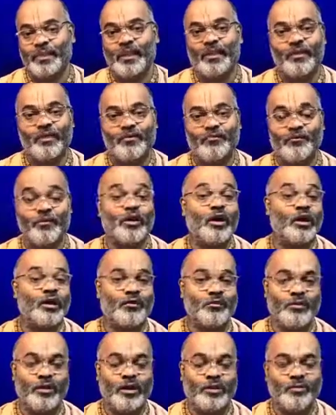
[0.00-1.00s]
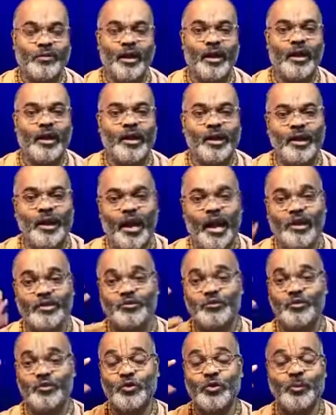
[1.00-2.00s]
If not, we may
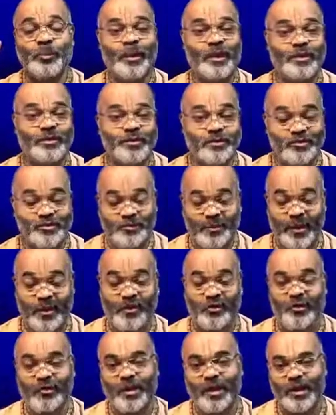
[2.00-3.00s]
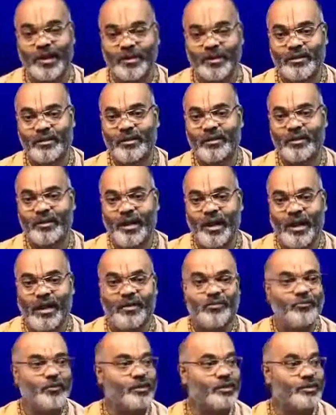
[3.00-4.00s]
assume and speculate,
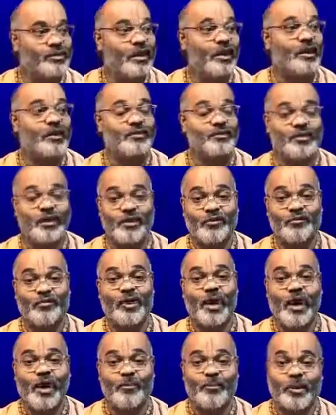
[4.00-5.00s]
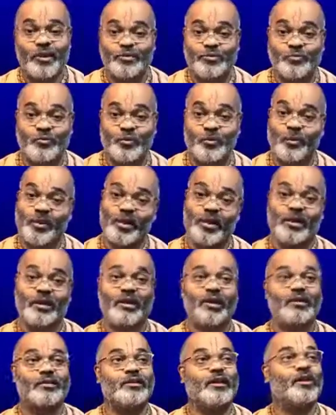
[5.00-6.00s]
and we think that we are much
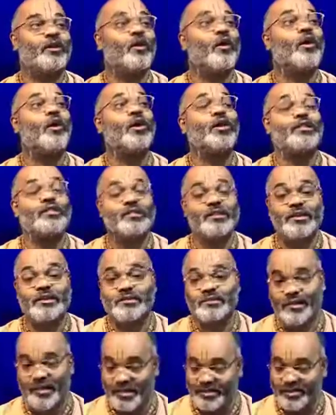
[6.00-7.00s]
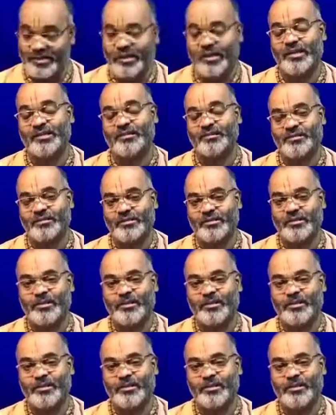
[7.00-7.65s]
superior than all these rishis.